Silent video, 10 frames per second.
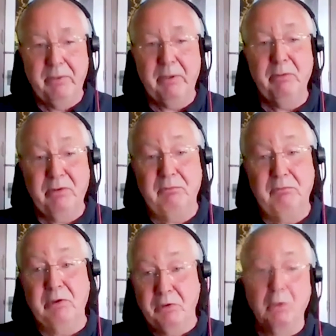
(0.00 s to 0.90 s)
people
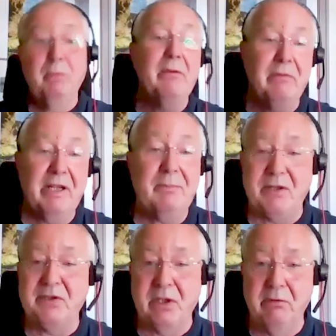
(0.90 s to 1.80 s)
would normally have read
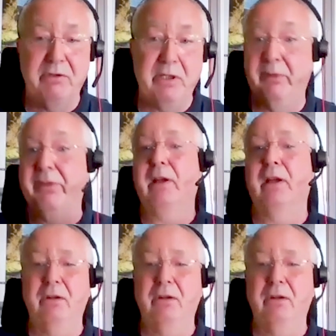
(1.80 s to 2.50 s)
about soul retrieval, think,